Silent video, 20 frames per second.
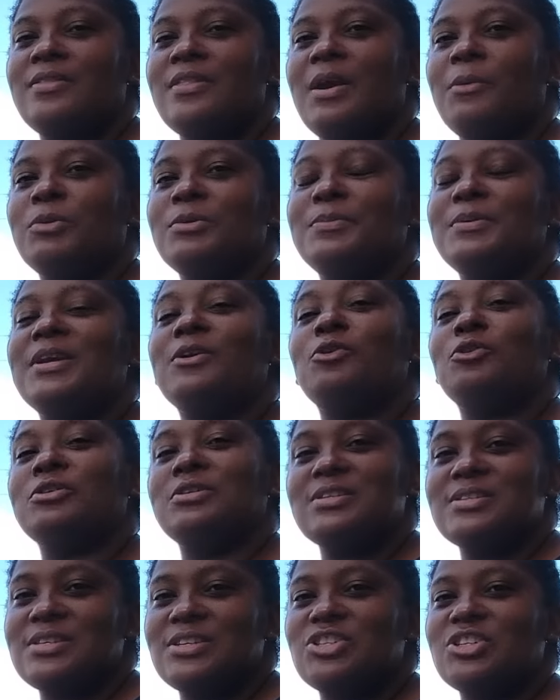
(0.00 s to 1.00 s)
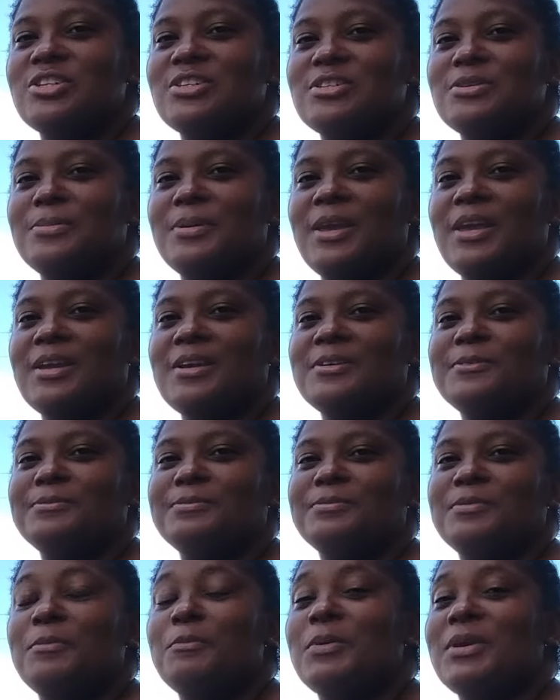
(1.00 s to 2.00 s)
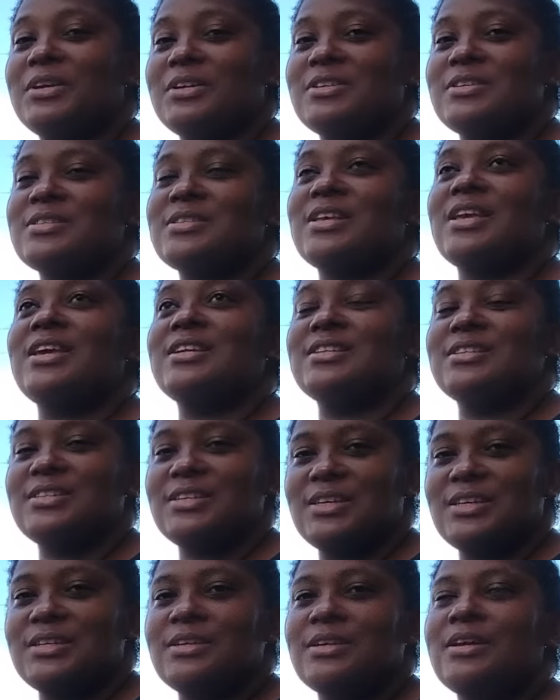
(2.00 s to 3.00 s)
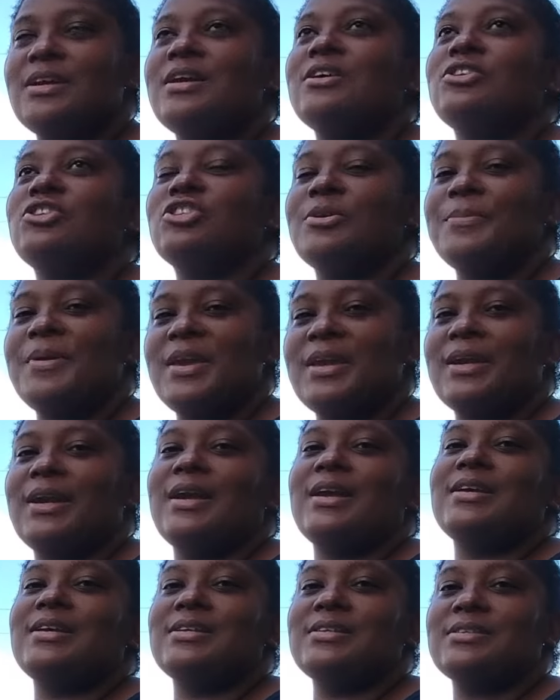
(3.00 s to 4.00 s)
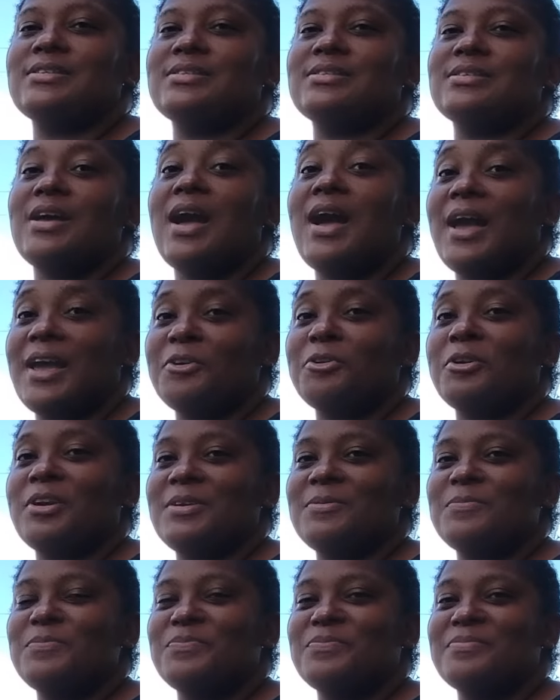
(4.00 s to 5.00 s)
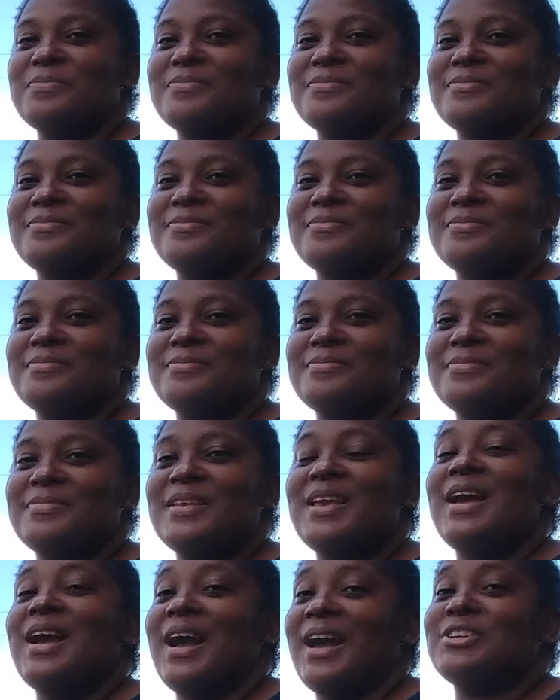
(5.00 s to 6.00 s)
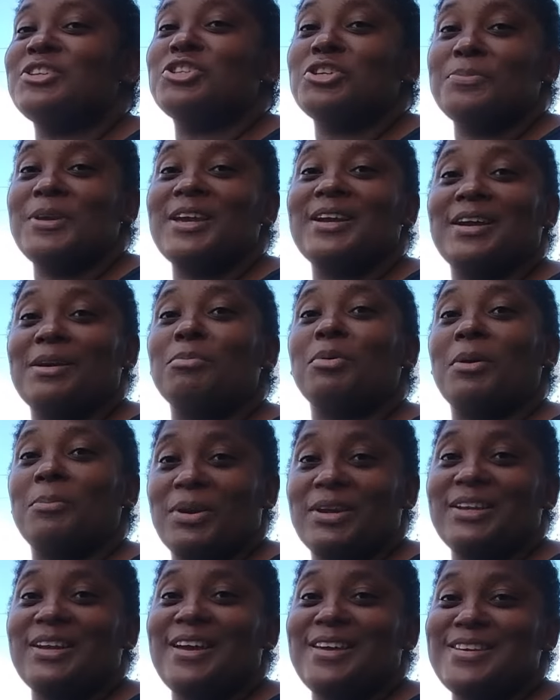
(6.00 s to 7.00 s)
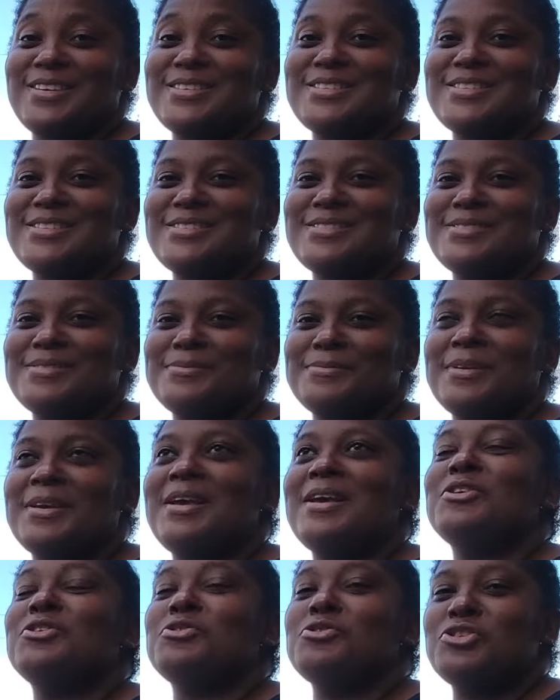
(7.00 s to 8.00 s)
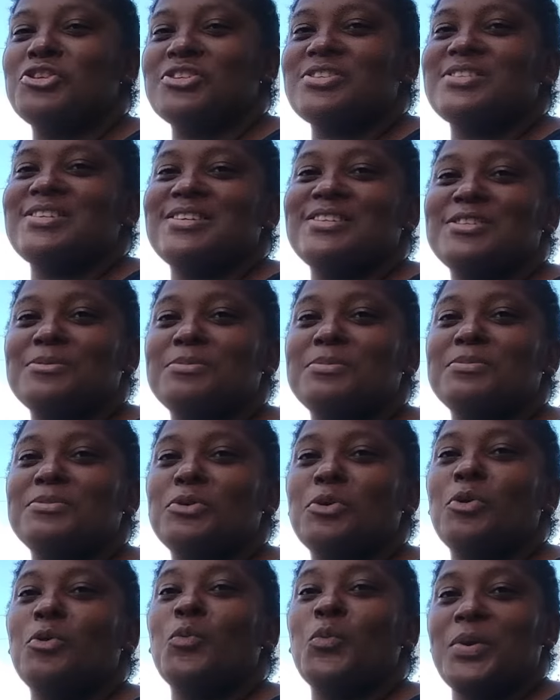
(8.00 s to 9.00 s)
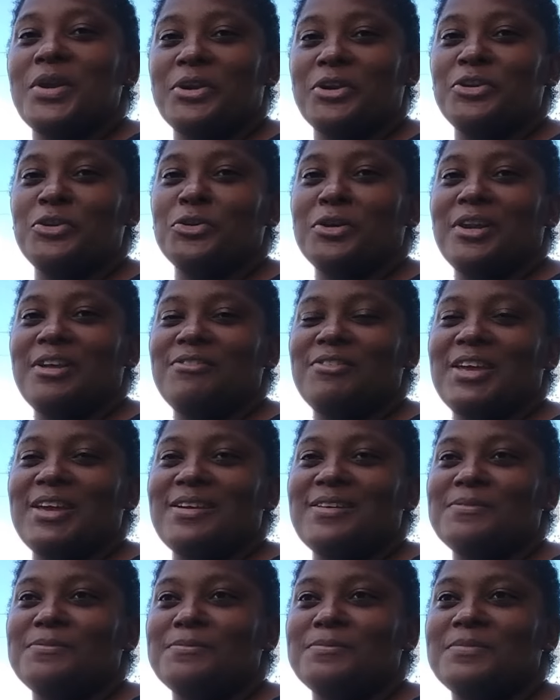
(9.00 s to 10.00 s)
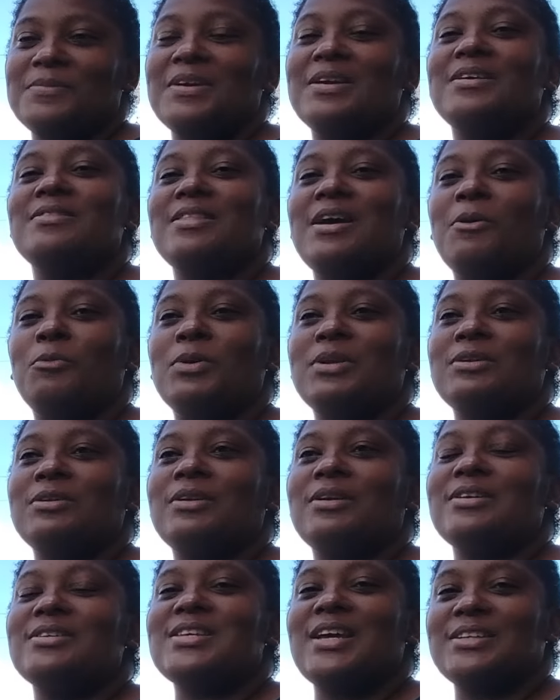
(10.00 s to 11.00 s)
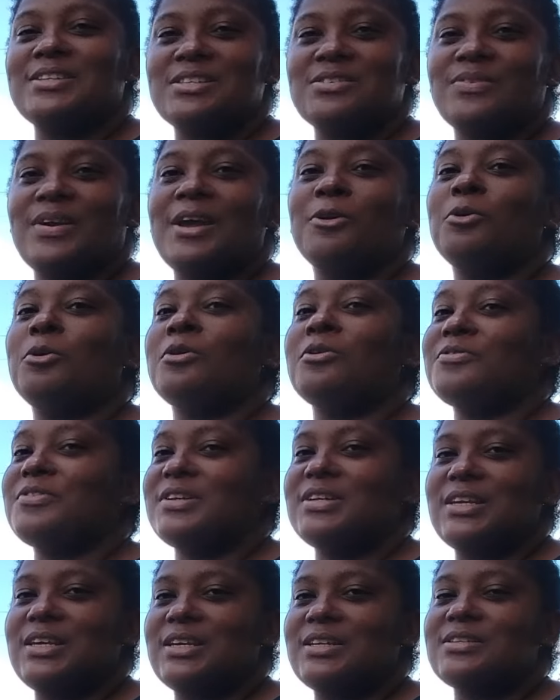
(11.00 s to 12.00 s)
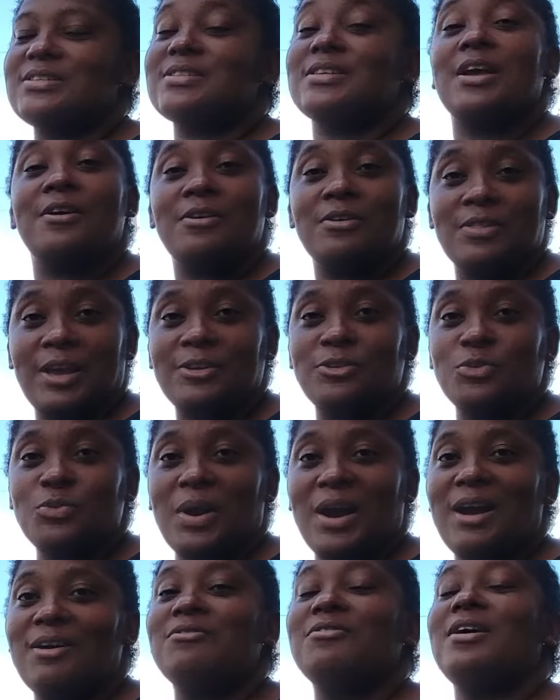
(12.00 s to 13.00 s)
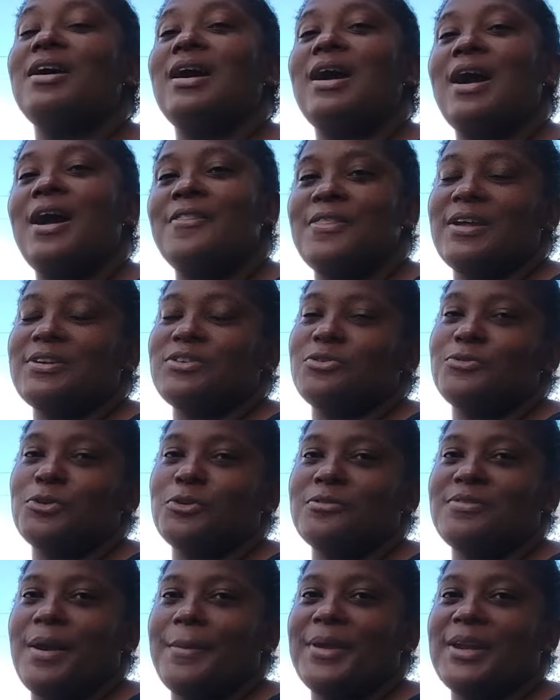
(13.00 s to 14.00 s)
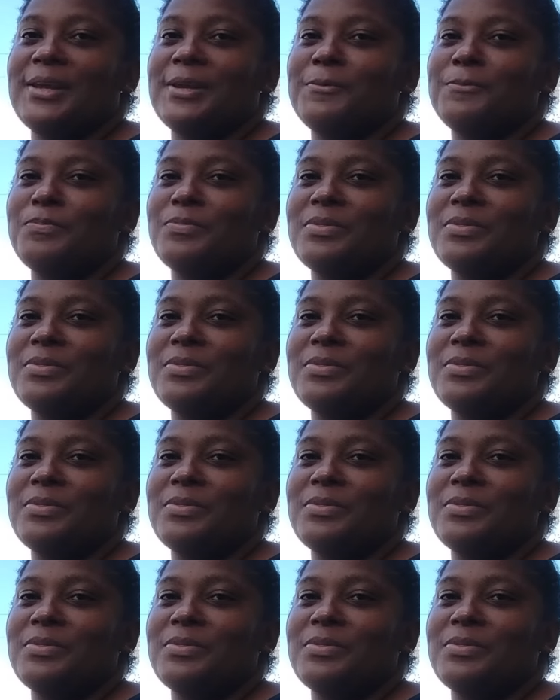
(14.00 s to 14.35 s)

that would be a good decision to make, because indeed, Jamaica is Irie and Jamaica proper nice. You just need to know where you're living that will satisfy all of the needs that you have and that of your family.